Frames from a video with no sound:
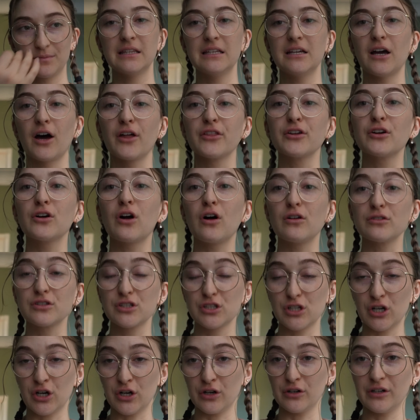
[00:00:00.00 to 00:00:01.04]
the other
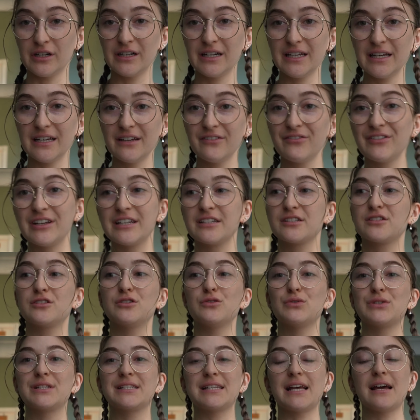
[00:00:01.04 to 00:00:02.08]
alternative is
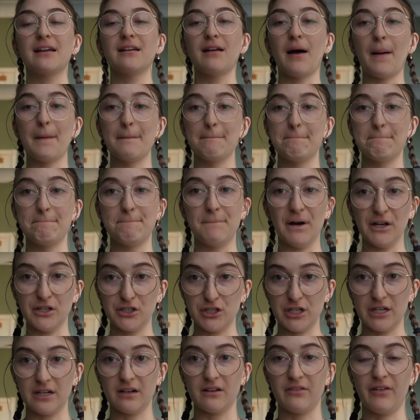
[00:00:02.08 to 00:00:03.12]
to set a
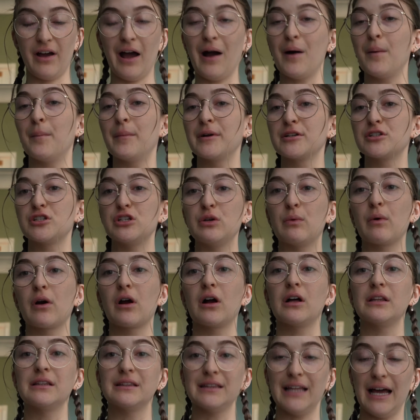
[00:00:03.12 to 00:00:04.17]
budget of how much you
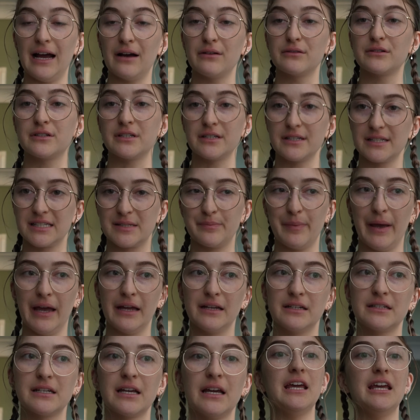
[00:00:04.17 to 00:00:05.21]
are allowed to
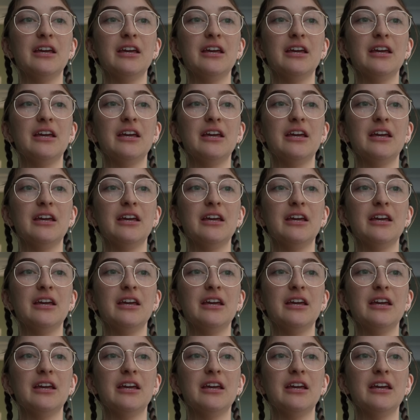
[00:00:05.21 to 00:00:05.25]
spend